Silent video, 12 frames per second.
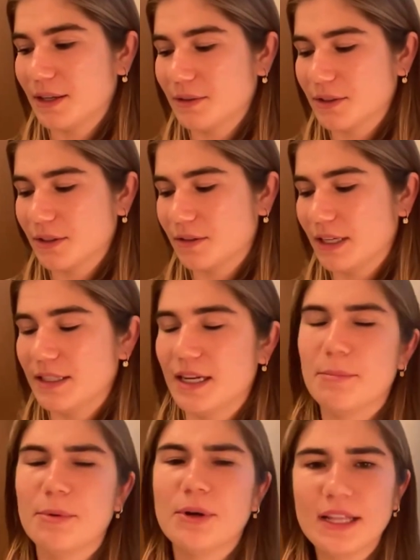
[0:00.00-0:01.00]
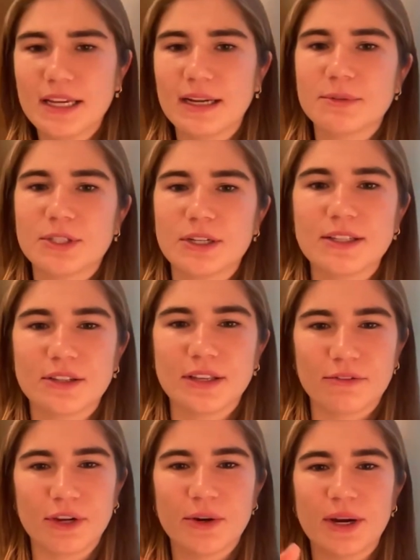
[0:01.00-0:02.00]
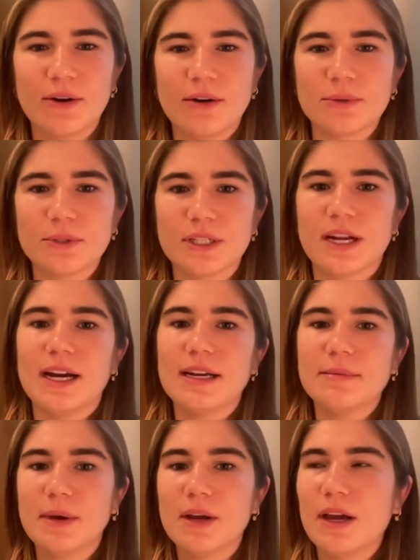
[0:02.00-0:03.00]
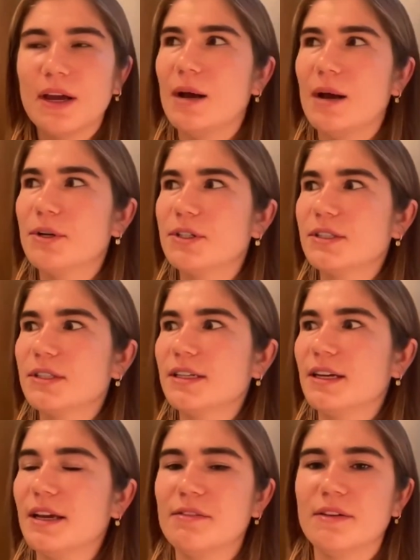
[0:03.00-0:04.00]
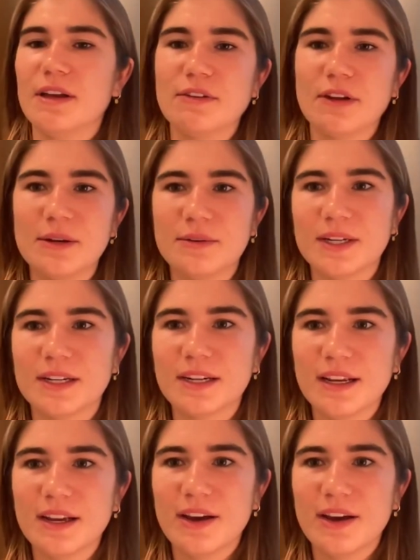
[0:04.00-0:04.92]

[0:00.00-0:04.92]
down to day to day. But I think I'm starting to like figure out a routine. I personally, if anyone